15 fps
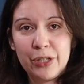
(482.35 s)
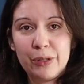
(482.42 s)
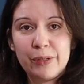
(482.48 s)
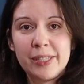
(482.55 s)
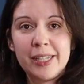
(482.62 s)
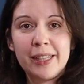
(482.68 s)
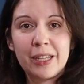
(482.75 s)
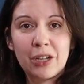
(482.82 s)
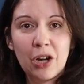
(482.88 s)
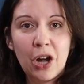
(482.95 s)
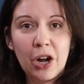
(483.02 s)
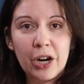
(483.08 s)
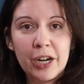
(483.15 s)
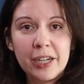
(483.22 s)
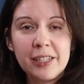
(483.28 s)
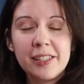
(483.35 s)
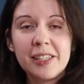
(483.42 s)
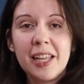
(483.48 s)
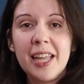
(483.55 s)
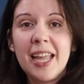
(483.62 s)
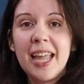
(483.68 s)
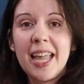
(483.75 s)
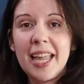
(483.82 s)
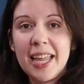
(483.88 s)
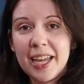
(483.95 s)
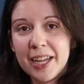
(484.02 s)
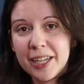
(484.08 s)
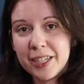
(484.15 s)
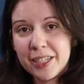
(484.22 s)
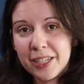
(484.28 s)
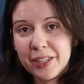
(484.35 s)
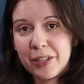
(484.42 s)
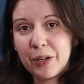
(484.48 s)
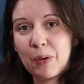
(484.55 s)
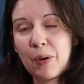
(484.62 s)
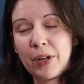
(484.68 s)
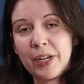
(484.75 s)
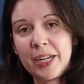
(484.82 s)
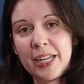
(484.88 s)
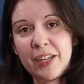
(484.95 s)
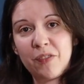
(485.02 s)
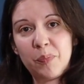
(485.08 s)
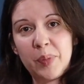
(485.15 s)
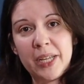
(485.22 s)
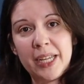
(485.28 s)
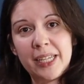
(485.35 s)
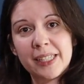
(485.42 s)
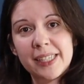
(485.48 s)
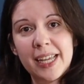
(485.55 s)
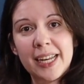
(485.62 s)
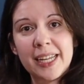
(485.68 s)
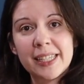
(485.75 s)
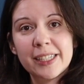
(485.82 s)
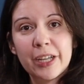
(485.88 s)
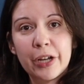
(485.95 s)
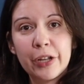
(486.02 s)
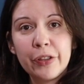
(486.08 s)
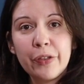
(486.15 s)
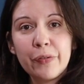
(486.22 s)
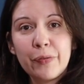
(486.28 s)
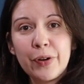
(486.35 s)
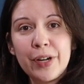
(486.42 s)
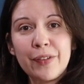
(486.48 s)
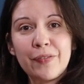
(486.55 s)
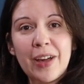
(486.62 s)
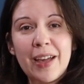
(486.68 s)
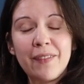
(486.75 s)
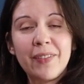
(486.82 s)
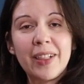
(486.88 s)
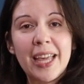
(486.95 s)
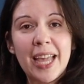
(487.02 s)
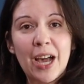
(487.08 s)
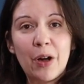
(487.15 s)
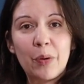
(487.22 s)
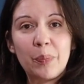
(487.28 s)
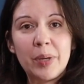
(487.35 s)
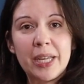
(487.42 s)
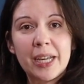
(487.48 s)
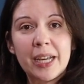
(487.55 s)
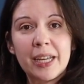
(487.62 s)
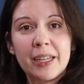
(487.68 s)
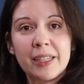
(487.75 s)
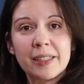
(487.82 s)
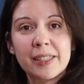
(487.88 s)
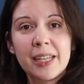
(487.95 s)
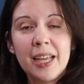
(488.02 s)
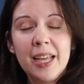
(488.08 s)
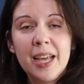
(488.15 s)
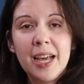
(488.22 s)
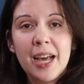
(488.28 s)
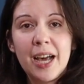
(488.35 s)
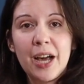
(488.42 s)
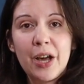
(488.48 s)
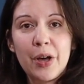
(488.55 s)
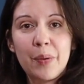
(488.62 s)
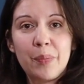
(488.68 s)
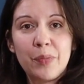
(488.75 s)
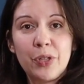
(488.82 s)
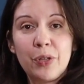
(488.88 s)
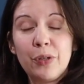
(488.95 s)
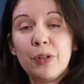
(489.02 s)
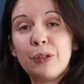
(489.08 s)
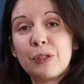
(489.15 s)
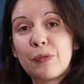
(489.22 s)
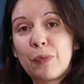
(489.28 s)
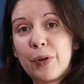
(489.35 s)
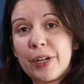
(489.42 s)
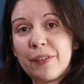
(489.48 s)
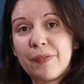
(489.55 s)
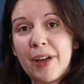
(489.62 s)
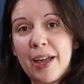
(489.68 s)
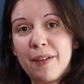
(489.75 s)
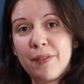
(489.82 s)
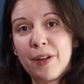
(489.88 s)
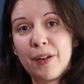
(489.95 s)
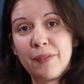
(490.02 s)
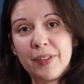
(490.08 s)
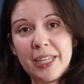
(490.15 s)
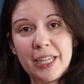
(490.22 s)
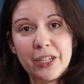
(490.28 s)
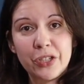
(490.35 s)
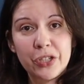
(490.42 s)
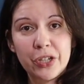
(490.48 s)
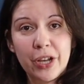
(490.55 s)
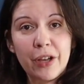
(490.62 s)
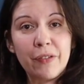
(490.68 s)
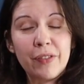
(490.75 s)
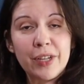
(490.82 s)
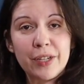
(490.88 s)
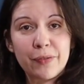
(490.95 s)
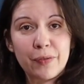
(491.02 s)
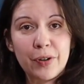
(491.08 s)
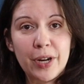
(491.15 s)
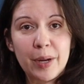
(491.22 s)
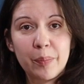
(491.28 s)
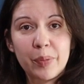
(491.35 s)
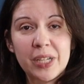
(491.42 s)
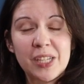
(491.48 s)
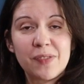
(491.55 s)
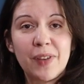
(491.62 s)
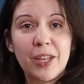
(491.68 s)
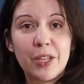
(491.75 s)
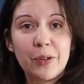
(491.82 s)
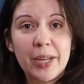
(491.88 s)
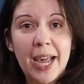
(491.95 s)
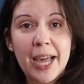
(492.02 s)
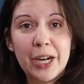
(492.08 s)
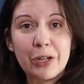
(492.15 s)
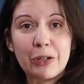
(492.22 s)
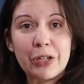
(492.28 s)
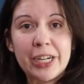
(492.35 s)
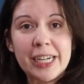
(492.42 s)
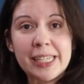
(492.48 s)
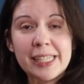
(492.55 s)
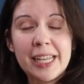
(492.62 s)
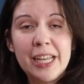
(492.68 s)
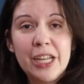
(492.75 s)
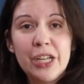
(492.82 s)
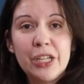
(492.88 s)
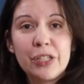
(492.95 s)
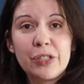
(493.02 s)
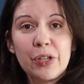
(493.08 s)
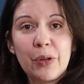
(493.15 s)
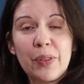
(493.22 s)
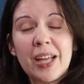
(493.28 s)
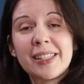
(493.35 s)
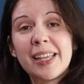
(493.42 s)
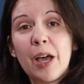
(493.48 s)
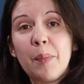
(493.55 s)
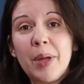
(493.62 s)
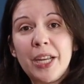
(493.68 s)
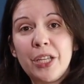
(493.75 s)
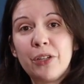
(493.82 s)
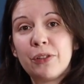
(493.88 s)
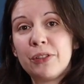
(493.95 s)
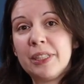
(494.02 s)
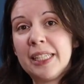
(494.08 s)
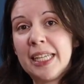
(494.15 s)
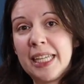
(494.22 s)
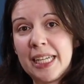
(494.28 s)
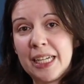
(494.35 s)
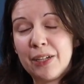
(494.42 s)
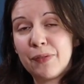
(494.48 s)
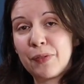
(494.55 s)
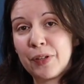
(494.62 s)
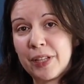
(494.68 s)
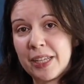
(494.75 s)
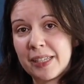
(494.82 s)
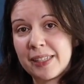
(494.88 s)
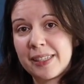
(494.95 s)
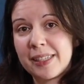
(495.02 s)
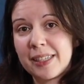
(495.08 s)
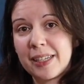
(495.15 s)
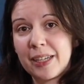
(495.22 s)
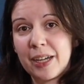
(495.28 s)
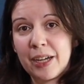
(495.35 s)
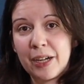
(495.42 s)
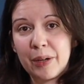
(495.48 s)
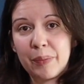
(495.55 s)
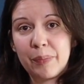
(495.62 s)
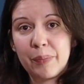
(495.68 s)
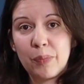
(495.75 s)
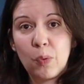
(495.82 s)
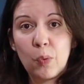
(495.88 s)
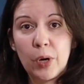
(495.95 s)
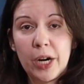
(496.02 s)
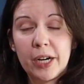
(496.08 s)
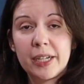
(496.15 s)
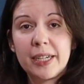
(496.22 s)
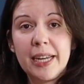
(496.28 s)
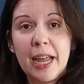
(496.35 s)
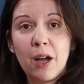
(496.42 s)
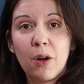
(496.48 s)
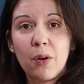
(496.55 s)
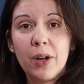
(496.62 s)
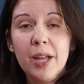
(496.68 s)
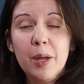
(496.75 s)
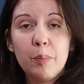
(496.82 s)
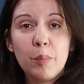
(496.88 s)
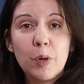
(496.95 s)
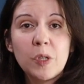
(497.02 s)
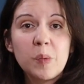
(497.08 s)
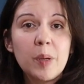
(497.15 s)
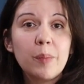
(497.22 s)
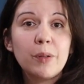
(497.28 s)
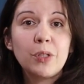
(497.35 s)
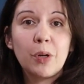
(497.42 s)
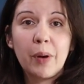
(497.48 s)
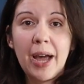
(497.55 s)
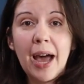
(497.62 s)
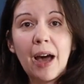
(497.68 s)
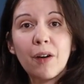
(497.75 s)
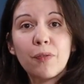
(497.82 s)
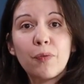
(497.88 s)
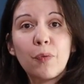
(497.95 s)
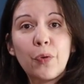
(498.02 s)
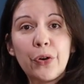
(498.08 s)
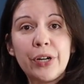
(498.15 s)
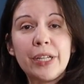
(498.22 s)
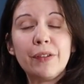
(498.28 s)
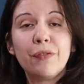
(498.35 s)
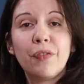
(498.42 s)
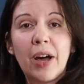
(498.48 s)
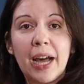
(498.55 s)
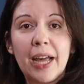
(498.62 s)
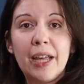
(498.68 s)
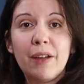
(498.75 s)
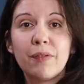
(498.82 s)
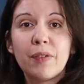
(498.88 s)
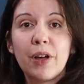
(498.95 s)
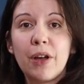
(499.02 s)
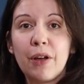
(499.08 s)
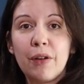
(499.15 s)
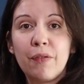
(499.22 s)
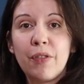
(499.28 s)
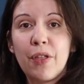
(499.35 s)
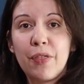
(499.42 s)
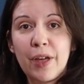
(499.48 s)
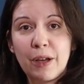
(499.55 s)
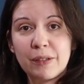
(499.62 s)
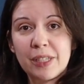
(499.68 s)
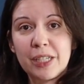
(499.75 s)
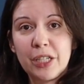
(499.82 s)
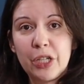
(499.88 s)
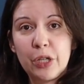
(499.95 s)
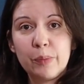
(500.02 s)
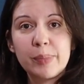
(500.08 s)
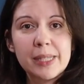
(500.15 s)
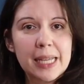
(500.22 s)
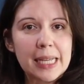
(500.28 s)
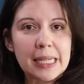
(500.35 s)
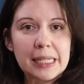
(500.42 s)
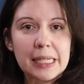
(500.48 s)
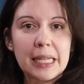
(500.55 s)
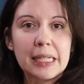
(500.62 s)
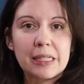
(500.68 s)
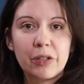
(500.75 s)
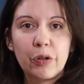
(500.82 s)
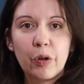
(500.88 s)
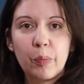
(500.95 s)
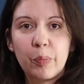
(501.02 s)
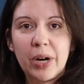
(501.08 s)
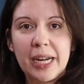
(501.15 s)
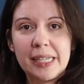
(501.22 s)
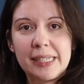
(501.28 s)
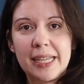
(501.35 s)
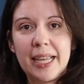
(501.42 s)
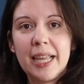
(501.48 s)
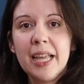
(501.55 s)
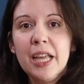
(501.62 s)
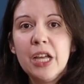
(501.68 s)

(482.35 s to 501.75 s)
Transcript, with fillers: using the cards and the quantity of beads. And it's called the 45 layout because um, you use 45 of each of the different place value categories. So that's how many you'll need for this um, work. Now, most people don't have 45 of the thousand cubes. It gets a little pricey.